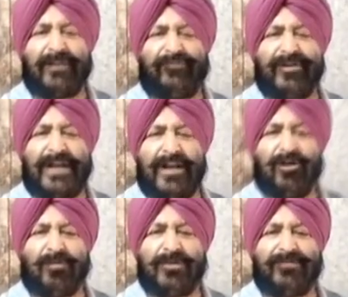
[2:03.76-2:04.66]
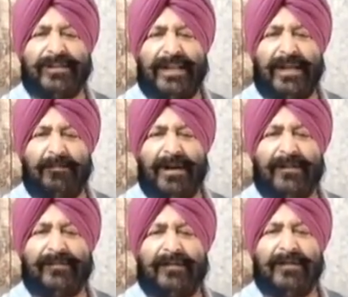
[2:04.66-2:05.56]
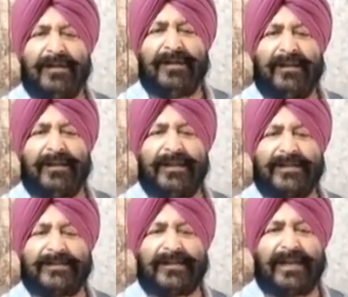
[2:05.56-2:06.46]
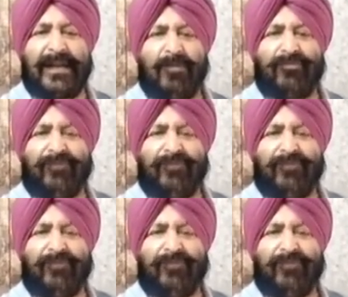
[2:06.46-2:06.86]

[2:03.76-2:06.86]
of a dialogue between them and the leaders at the helm of the